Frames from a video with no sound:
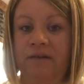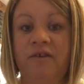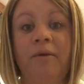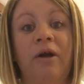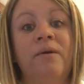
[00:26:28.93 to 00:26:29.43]

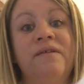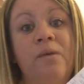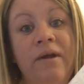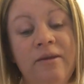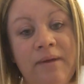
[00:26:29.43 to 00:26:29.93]
tomorrow is
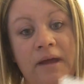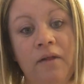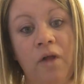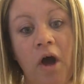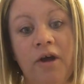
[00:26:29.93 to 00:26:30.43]
going to be
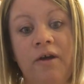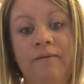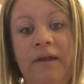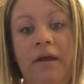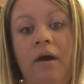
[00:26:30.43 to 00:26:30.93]
a longer
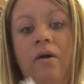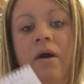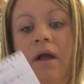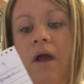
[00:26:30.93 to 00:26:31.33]
video.